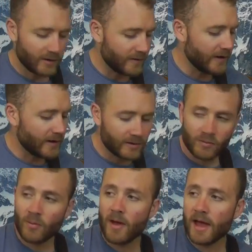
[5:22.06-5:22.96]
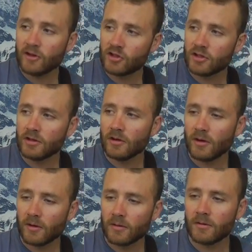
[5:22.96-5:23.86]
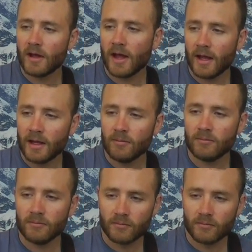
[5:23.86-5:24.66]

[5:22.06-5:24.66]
Didn't mention your name.